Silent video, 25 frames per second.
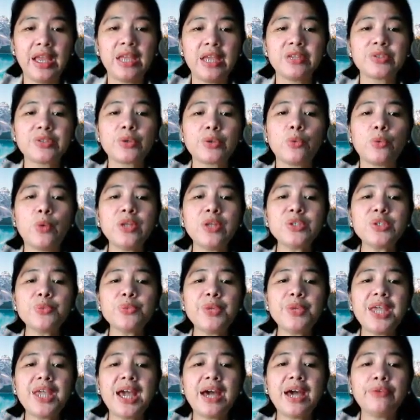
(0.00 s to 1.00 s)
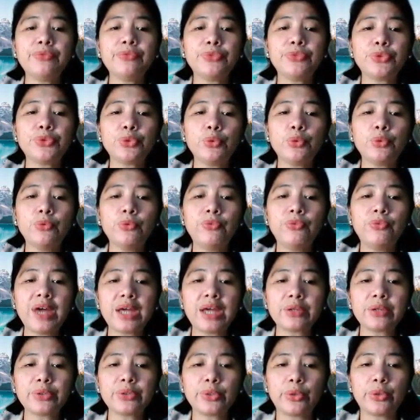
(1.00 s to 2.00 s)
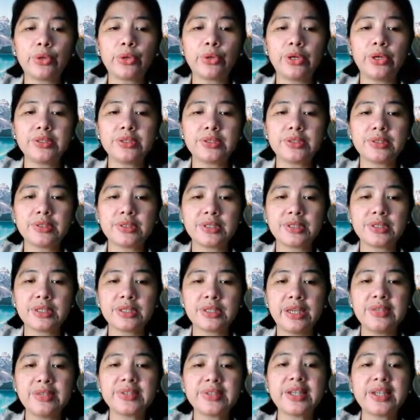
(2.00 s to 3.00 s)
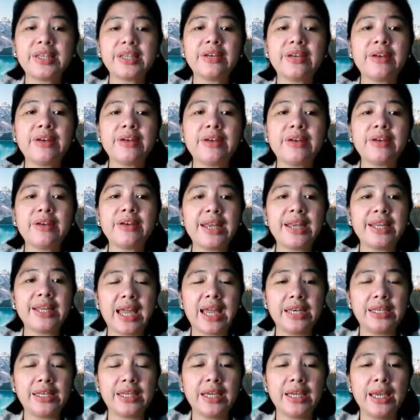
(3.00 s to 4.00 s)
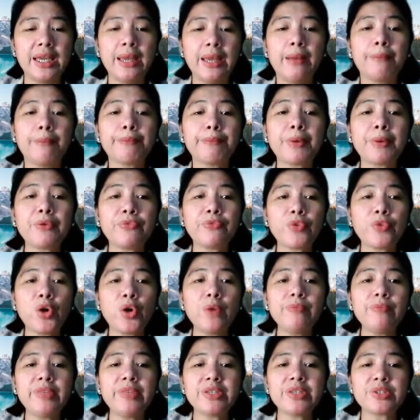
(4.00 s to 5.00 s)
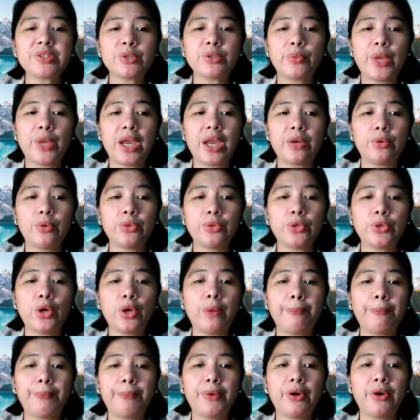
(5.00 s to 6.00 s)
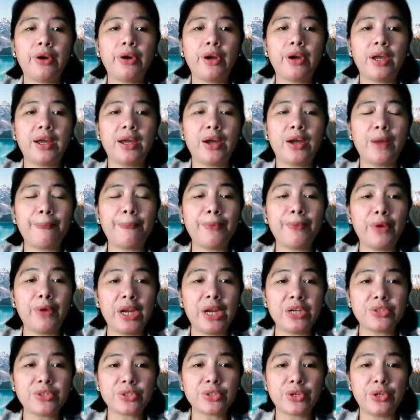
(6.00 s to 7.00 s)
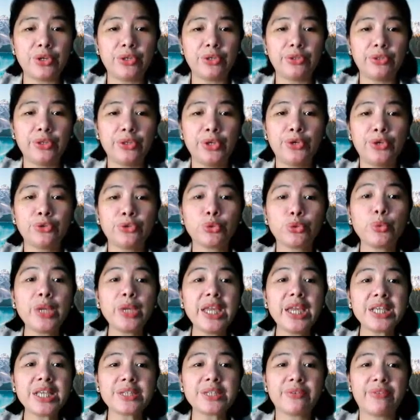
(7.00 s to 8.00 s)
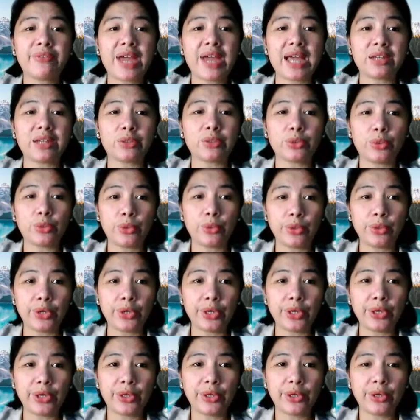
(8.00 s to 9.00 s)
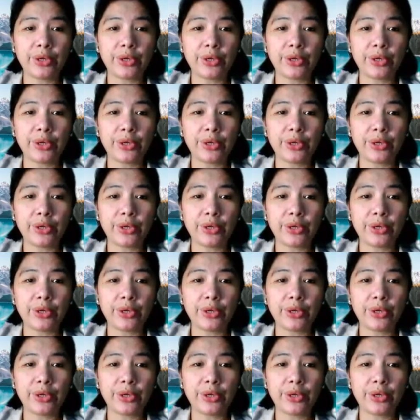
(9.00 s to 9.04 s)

So once we have two factors inside the radicand, perform the square root operation to each factor.